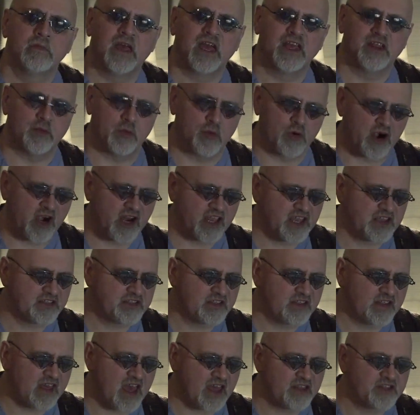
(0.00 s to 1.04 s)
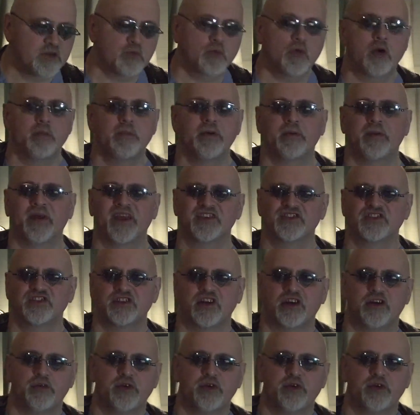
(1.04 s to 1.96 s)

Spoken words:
The more I get to that, the more people I can start